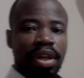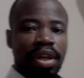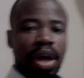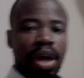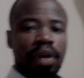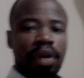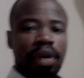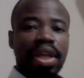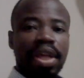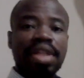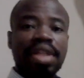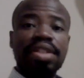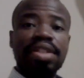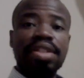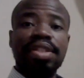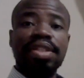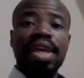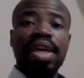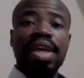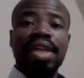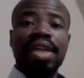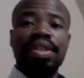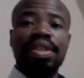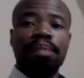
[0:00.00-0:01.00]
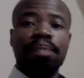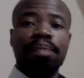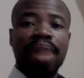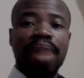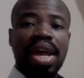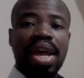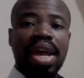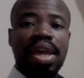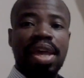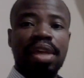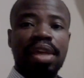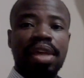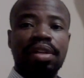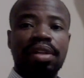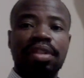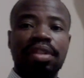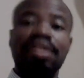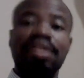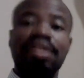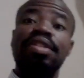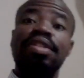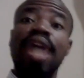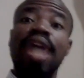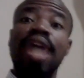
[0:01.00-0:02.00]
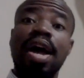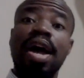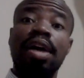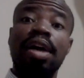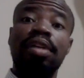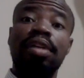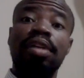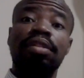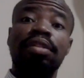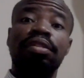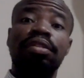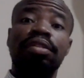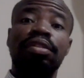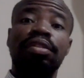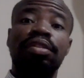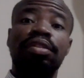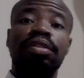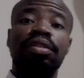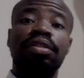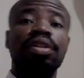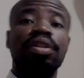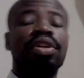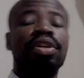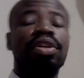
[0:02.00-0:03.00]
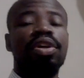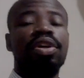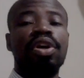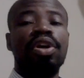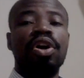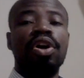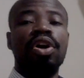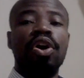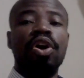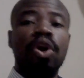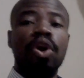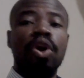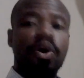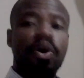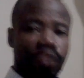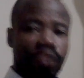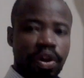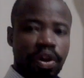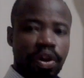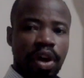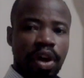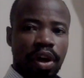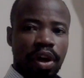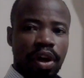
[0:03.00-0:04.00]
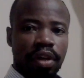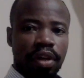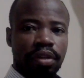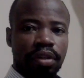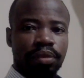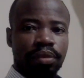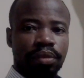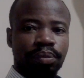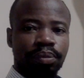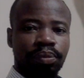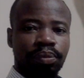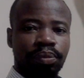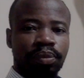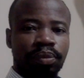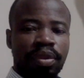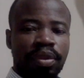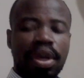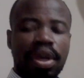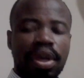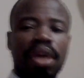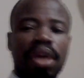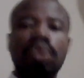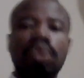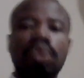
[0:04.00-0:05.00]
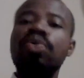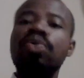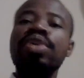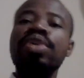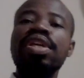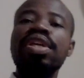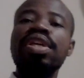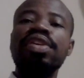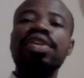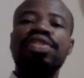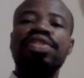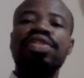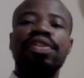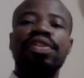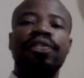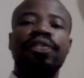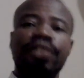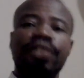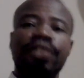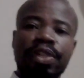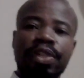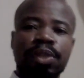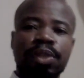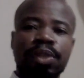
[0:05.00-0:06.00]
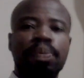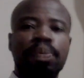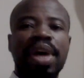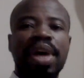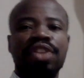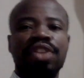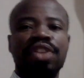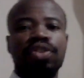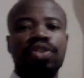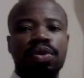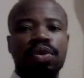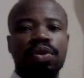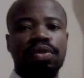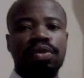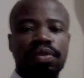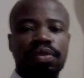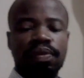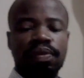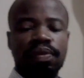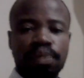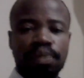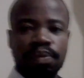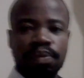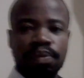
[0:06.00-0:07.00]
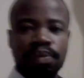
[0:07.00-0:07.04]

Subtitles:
Now, let us examine the tongues of God and who is the first person